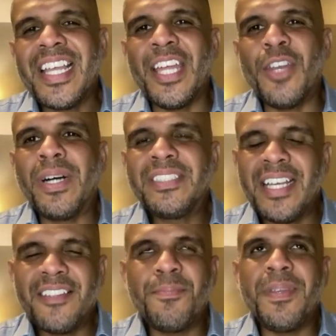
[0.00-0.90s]
And what
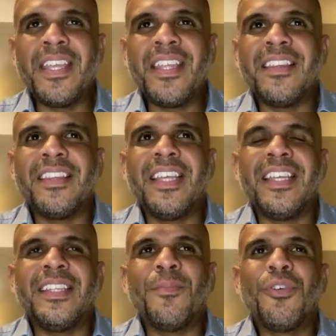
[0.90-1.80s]
has been
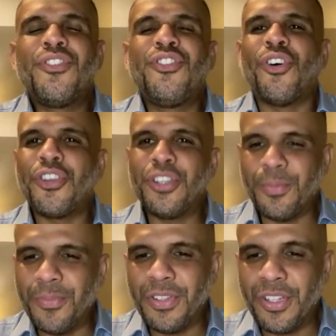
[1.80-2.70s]
the, the most joyful,
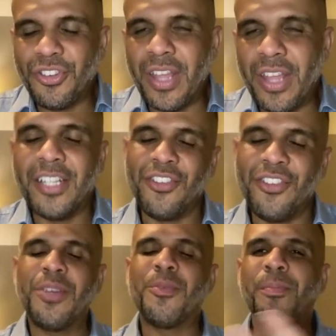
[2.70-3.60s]

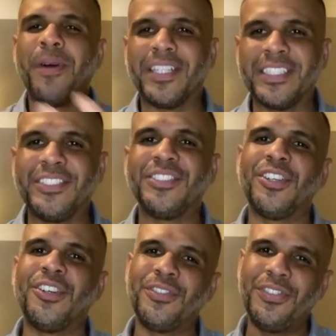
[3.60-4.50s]
enjoyable uh, part
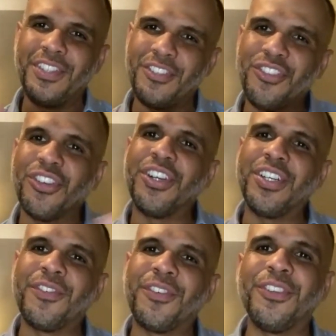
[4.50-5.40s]
of this
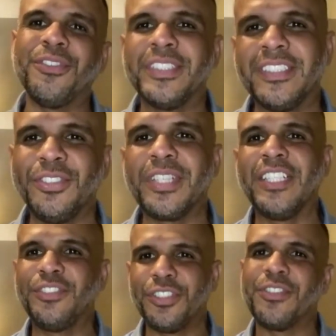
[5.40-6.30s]
journey for you until you
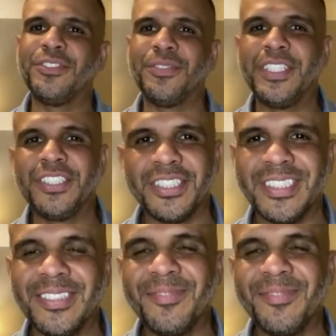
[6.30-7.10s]
get your graduation?